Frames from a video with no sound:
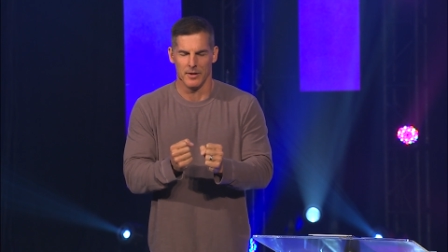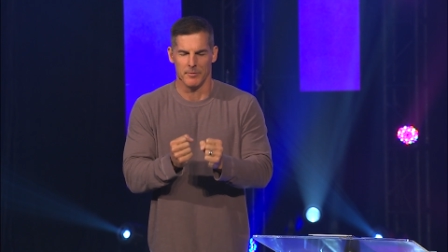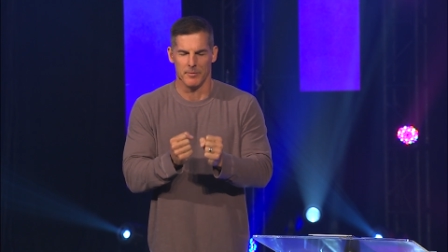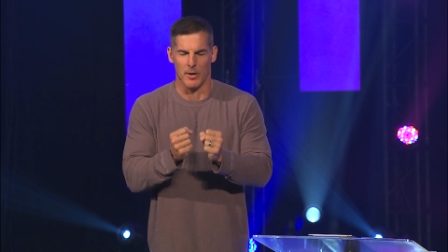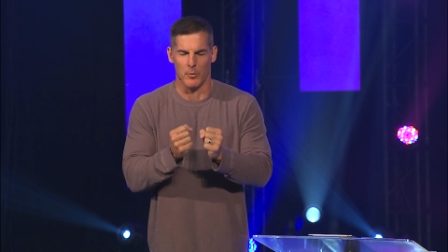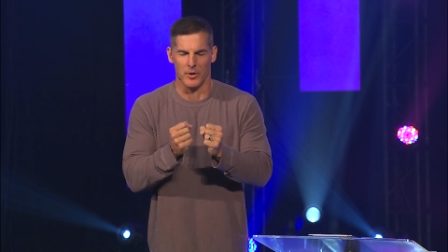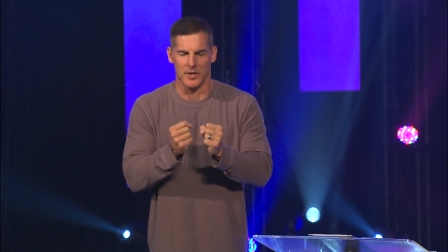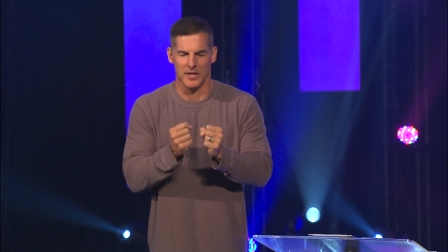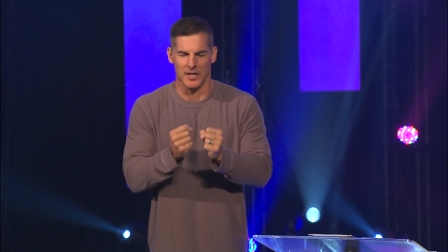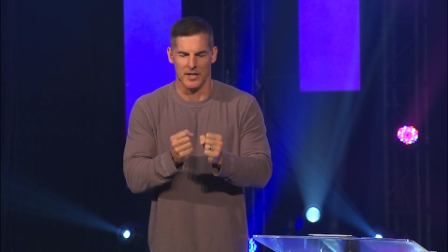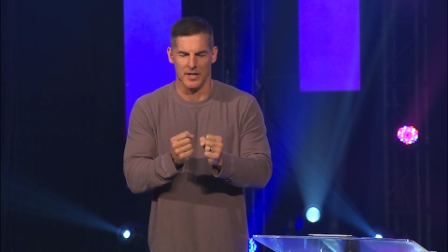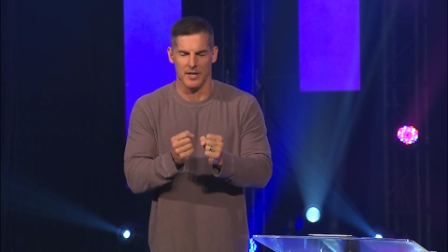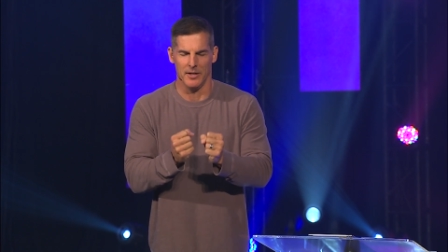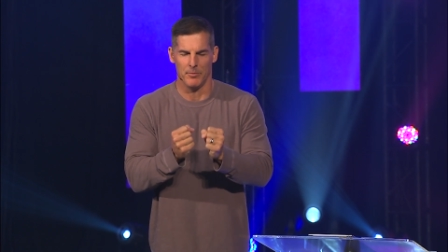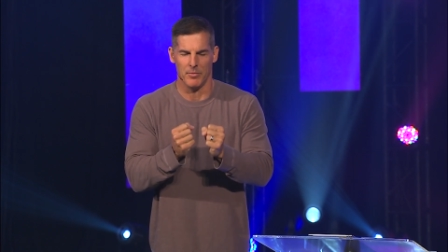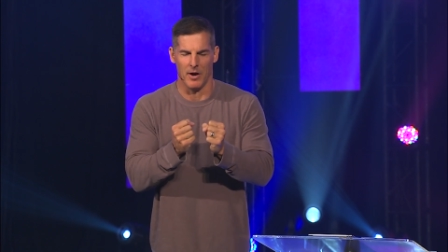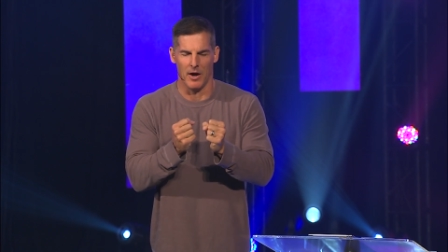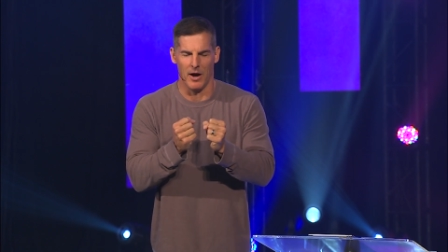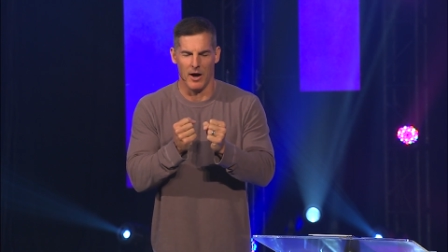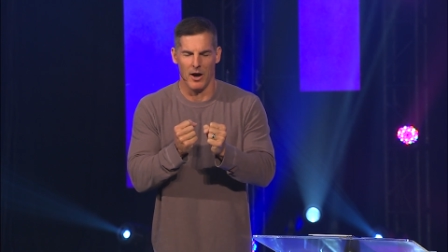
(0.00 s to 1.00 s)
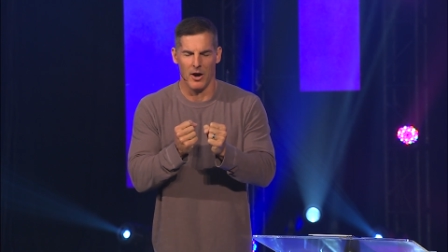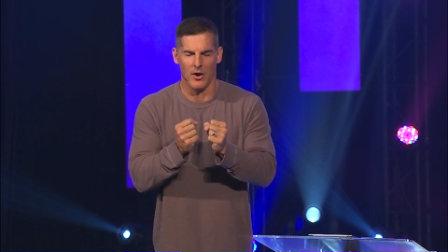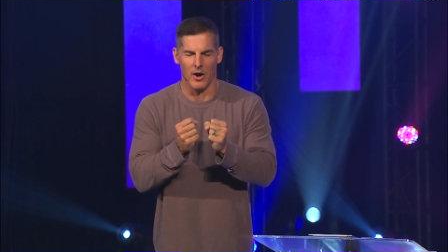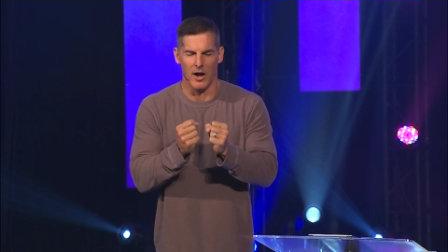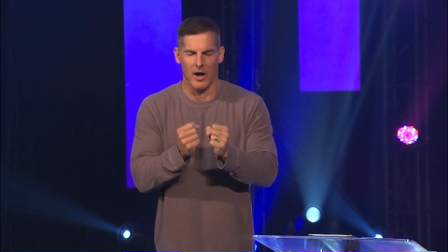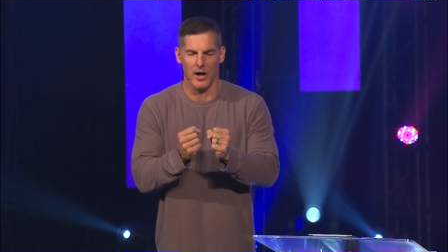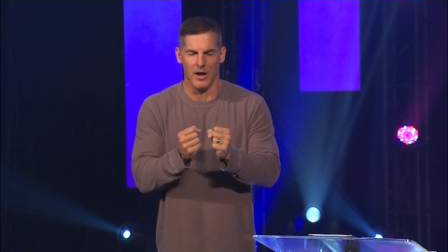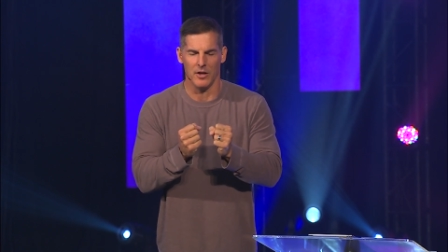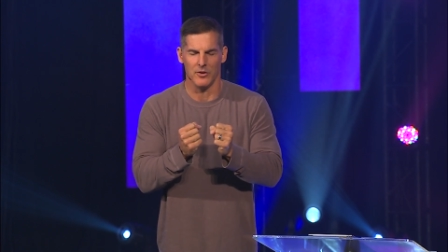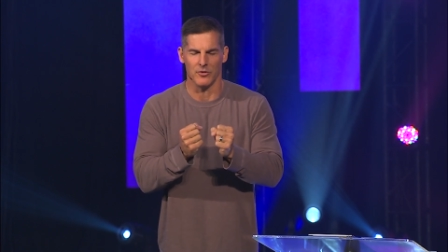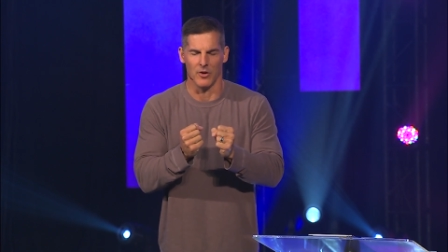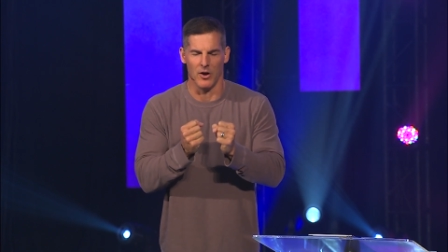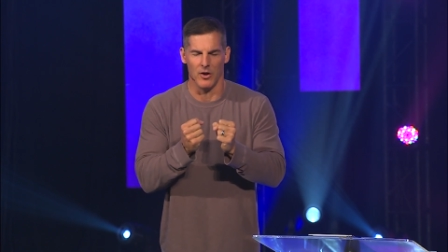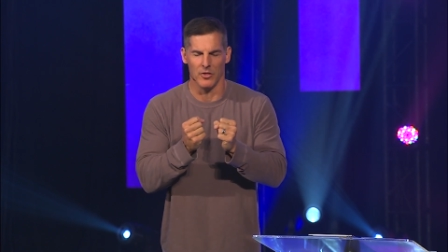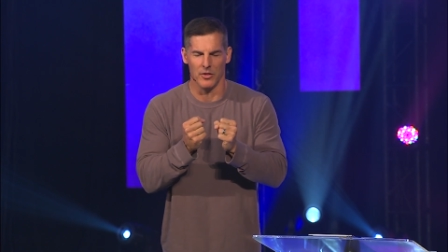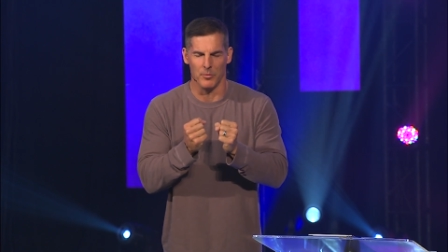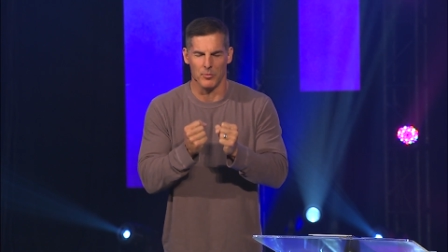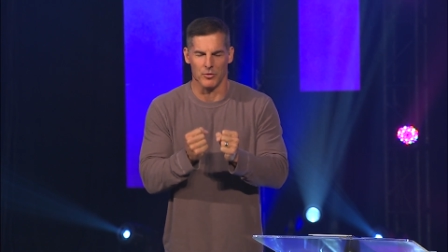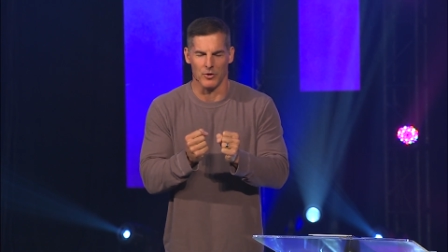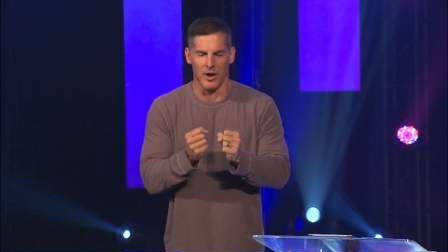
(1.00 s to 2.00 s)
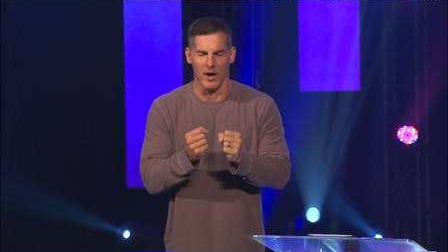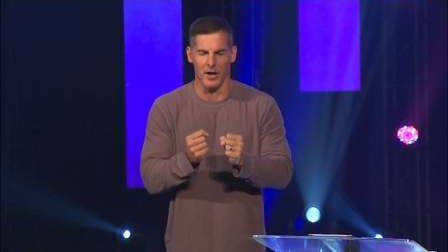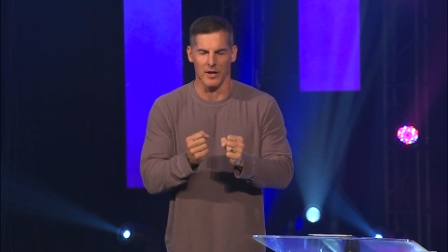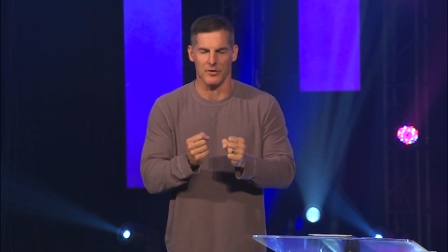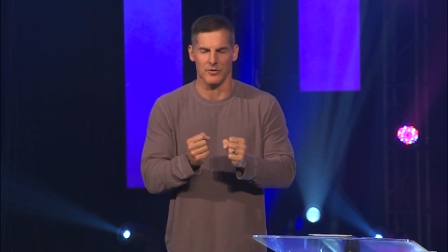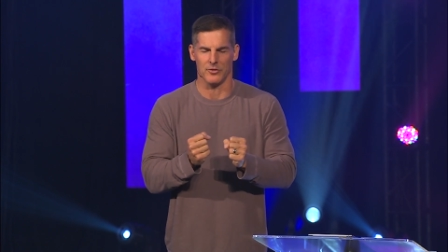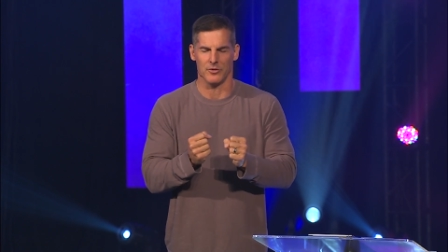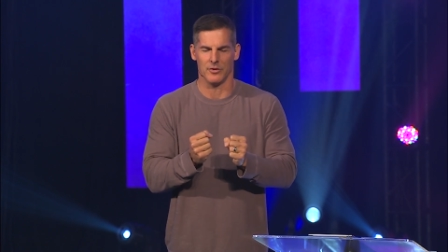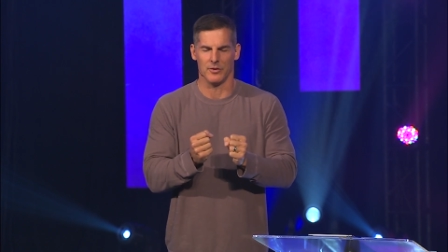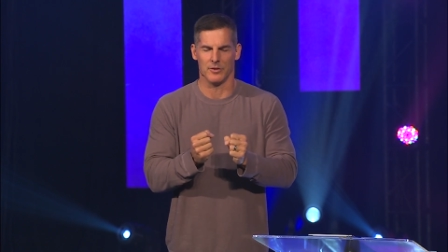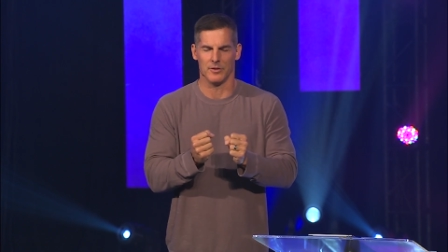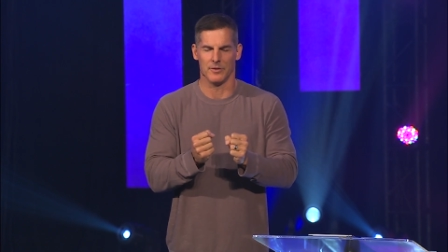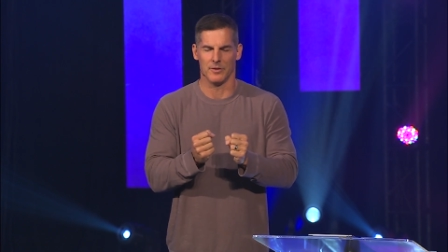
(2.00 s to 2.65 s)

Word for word: May we keep our eyes on the prize,